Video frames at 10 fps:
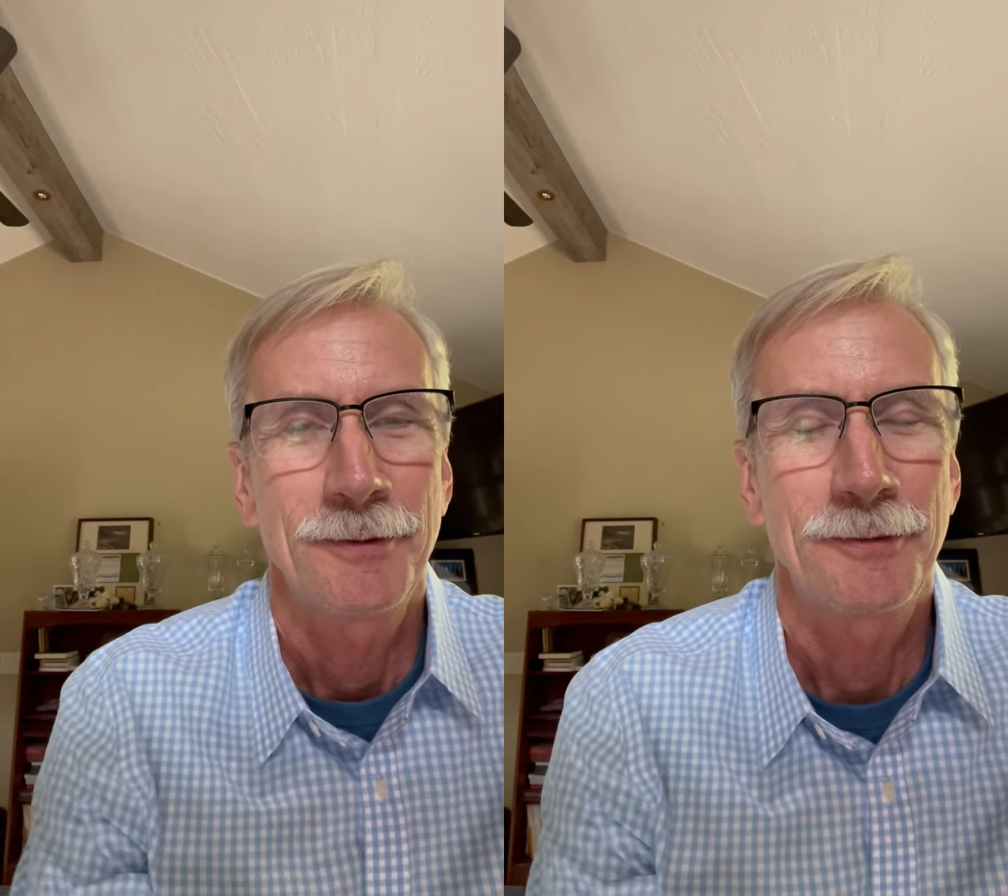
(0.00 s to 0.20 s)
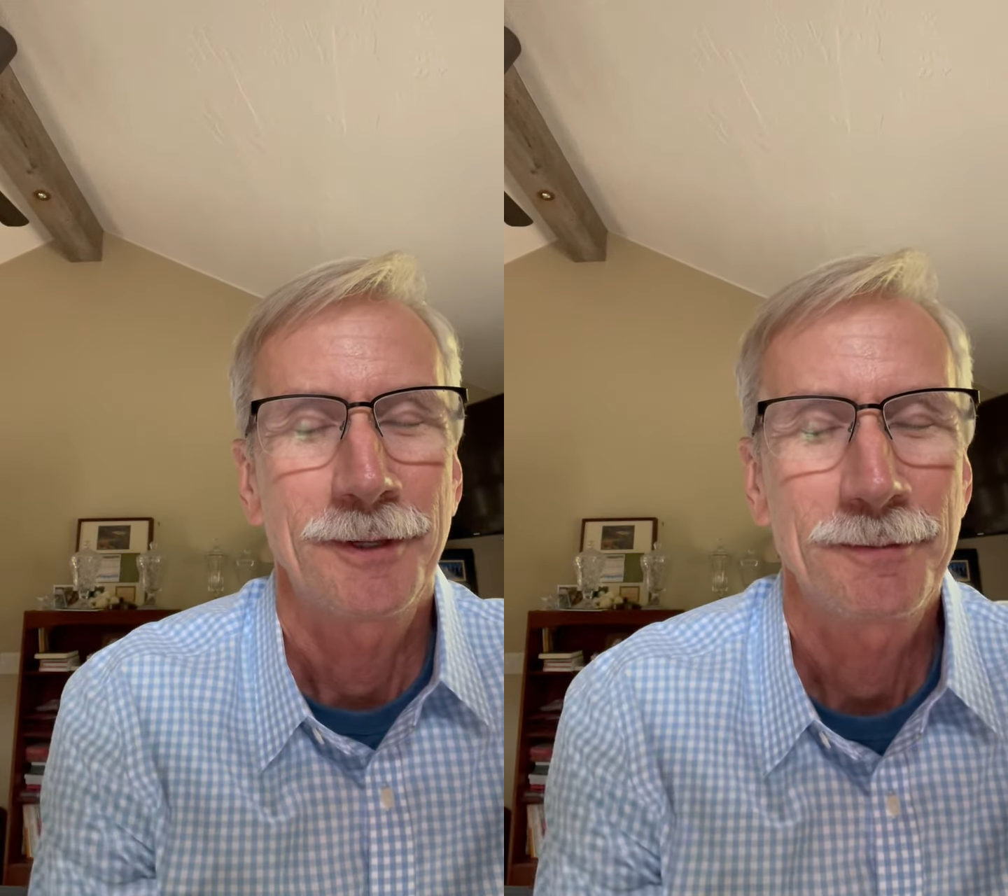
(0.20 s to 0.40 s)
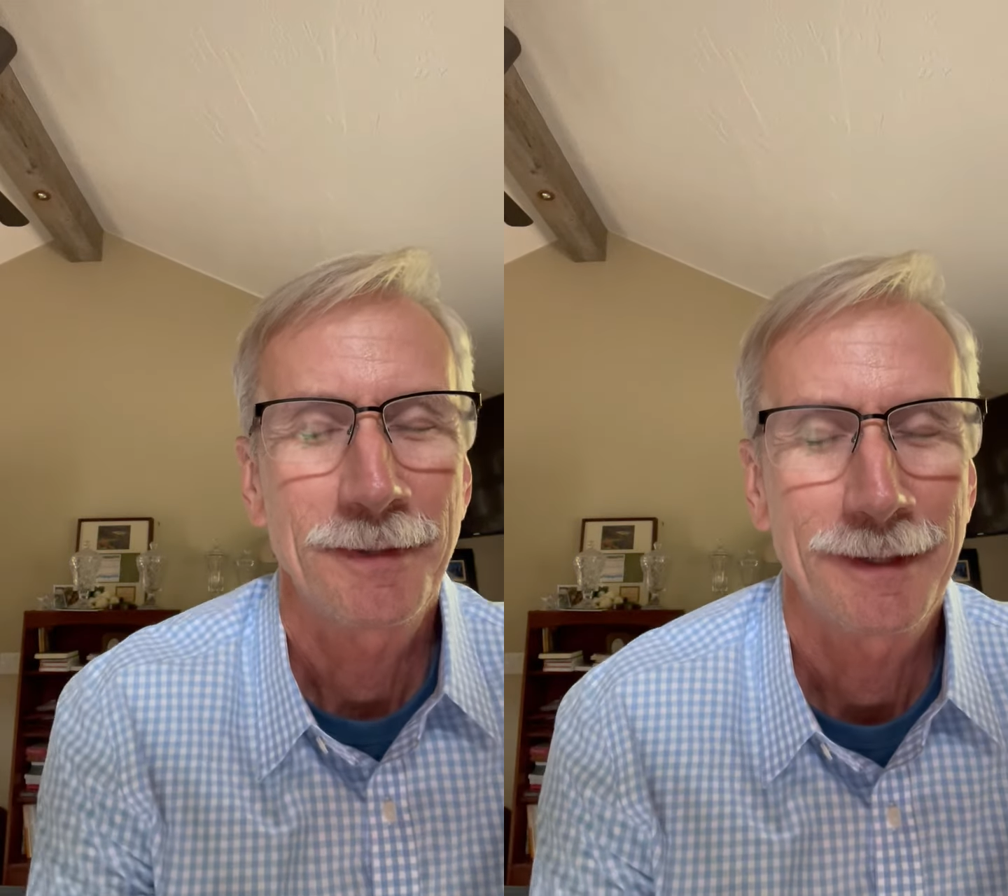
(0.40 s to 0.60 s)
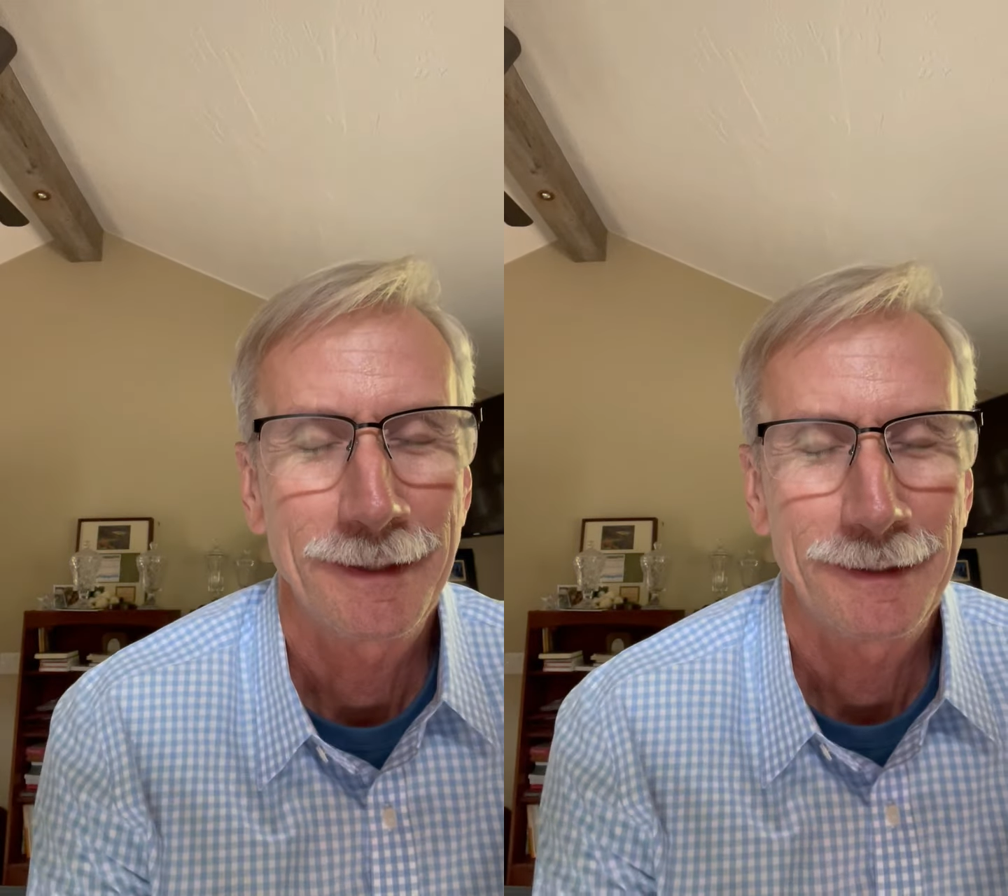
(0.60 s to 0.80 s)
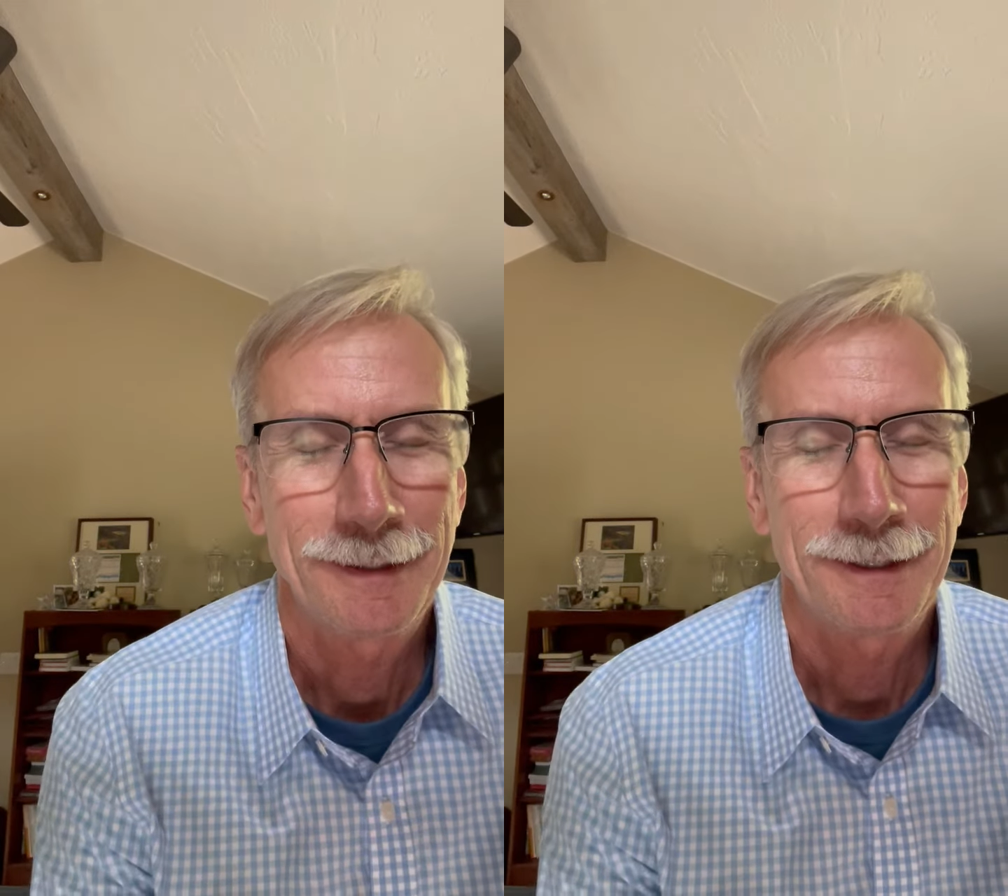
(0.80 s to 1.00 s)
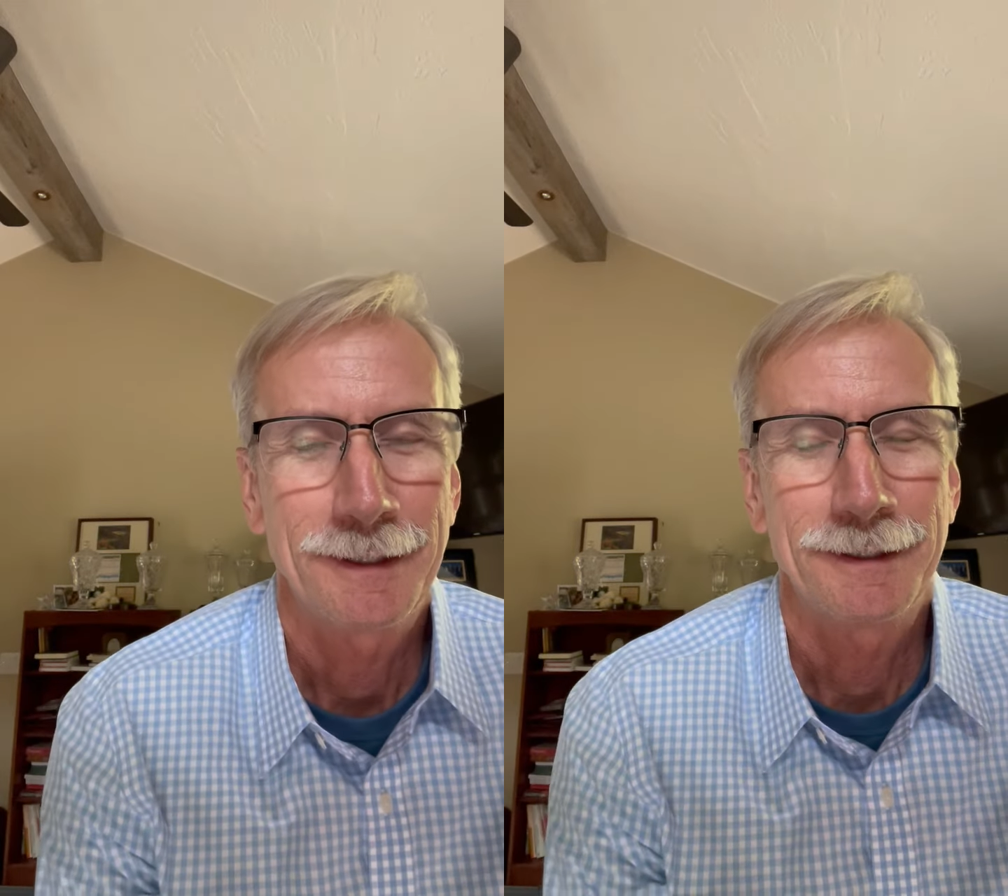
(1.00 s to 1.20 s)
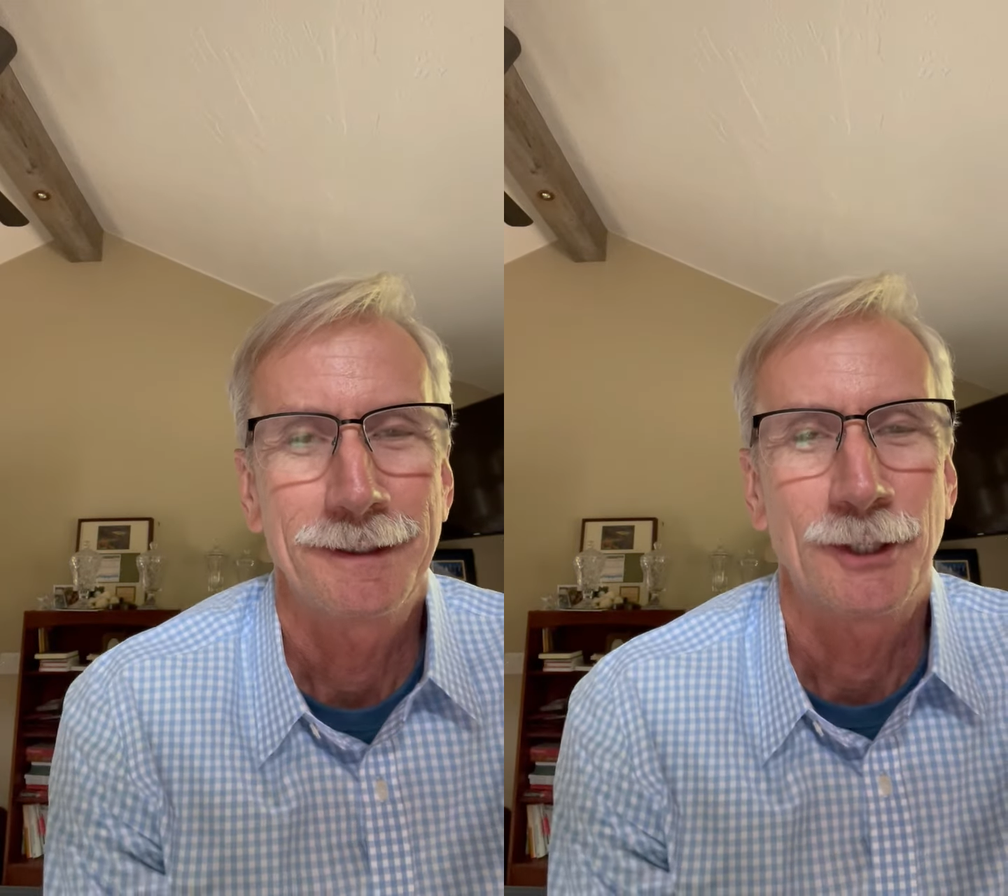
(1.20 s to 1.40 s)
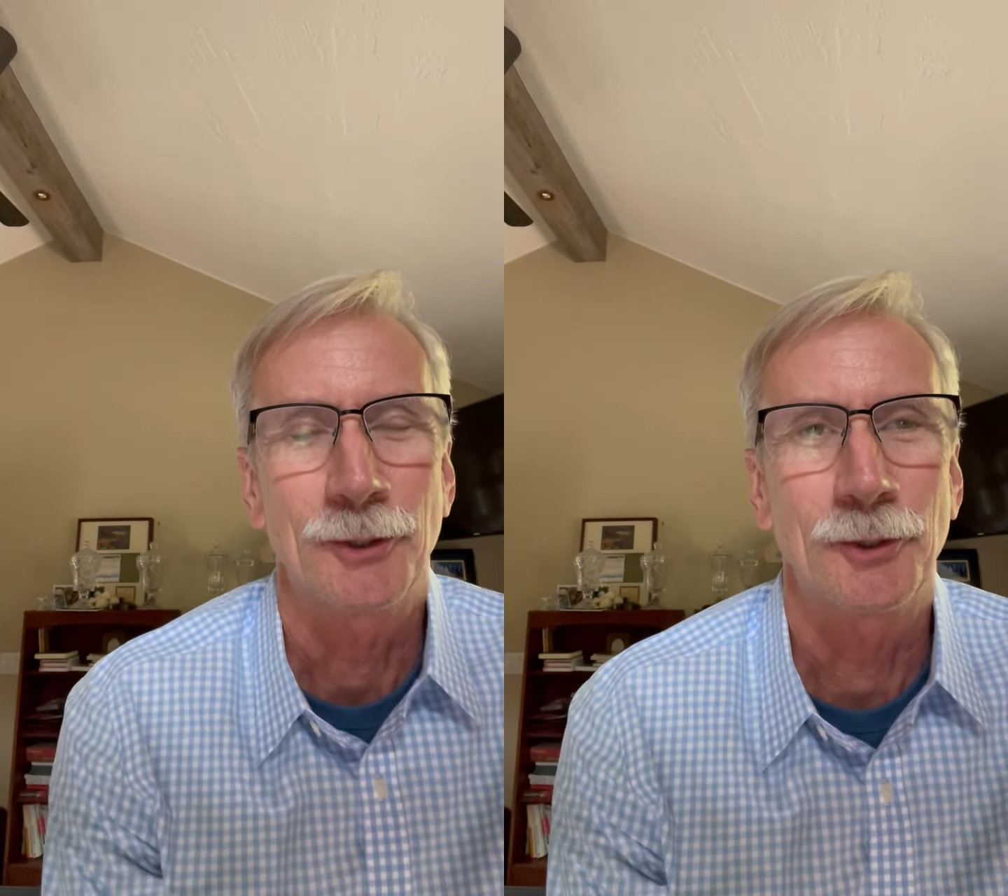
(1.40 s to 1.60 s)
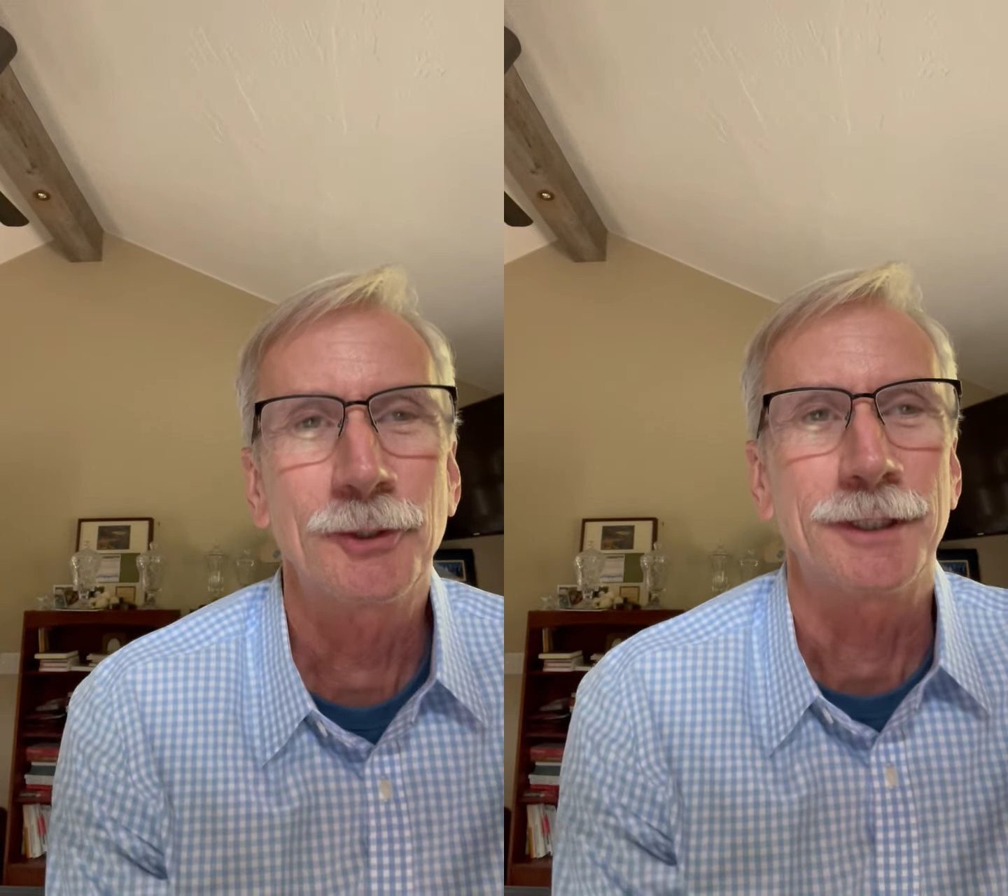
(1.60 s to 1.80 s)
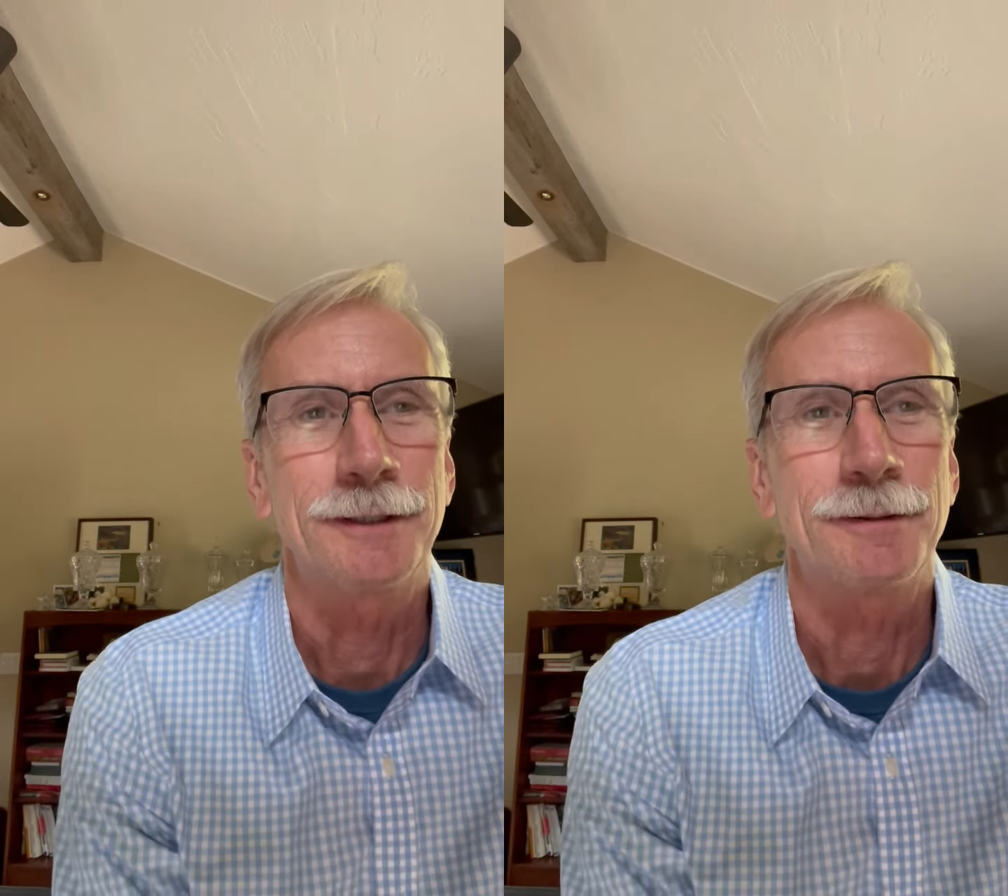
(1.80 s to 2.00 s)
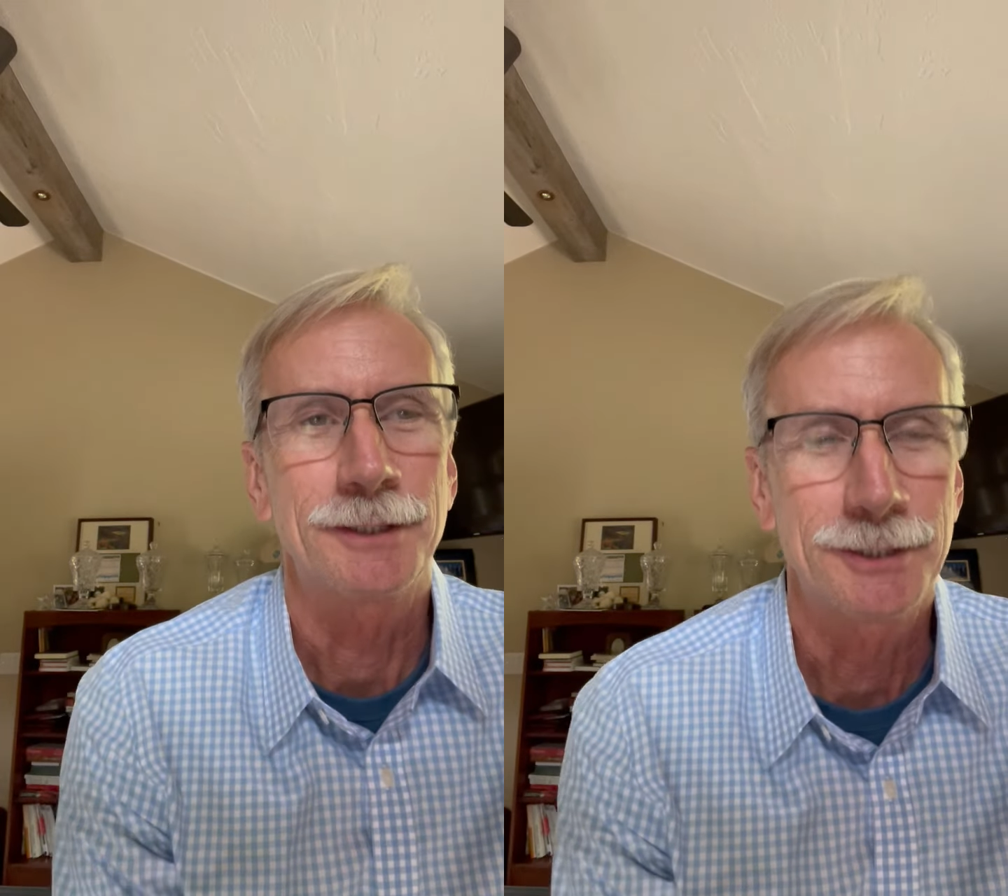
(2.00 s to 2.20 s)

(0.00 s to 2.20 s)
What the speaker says: One of my early